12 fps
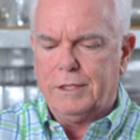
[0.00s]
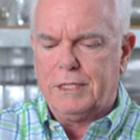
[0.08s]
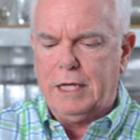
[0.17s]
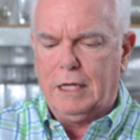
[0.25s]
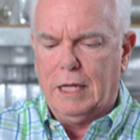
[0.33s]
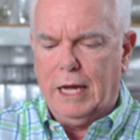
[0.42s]
the
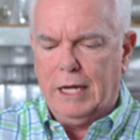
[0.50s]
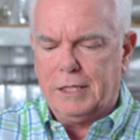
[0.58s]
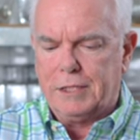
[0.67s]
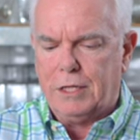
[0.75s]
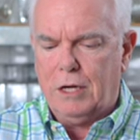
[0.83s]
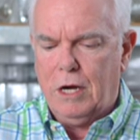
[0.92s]
sea
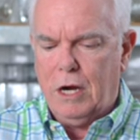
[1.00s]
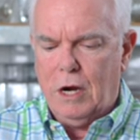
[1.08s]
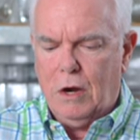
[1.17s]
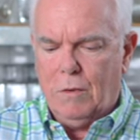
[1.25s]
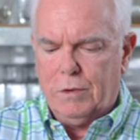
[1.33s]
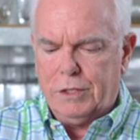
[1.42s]
glass.
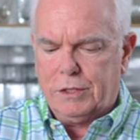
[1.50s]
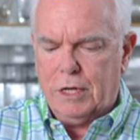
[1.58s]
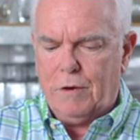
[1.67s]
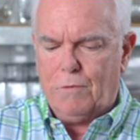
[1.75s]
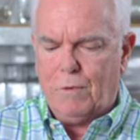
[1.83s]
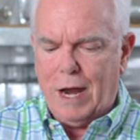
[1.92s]
We're just
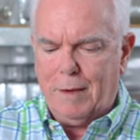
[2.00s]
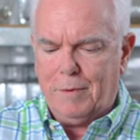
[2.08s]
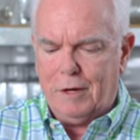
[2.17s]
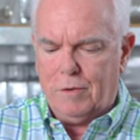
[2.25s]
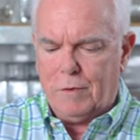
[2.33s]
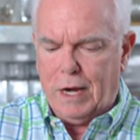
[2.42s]
gonna wrap
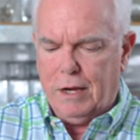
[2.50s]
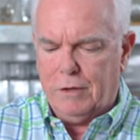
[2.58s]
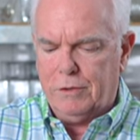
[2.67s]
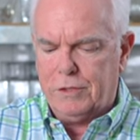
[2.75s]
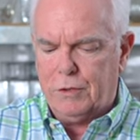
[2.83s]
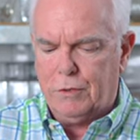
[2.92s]
it
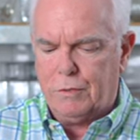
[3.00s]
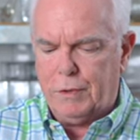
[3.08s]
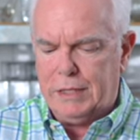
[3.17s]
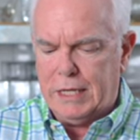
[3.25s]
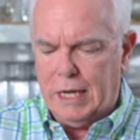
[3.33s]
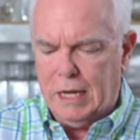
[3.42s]
around two or
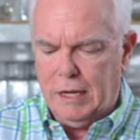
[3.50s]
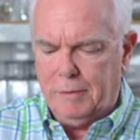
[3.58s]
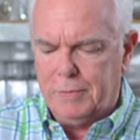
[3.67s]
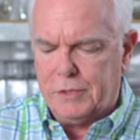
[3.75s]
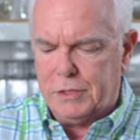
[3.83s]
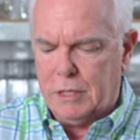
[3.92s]
three
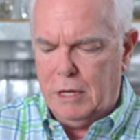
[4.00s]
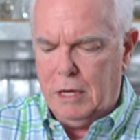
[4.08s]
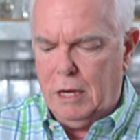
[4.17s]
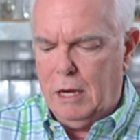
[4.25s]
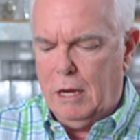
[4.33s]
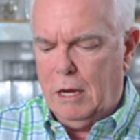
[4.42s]
times
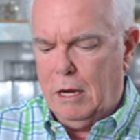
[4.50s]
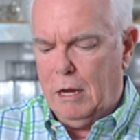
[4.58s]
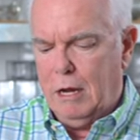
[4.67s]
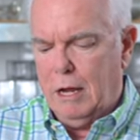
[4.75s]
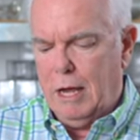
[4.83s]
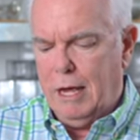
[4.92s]

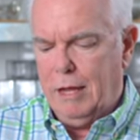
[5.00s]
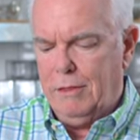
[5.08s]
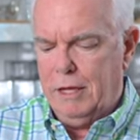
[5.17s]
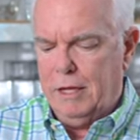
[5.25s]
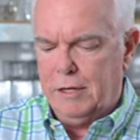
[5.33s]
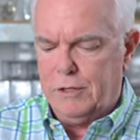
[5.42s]

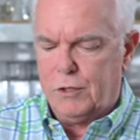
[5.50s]
and then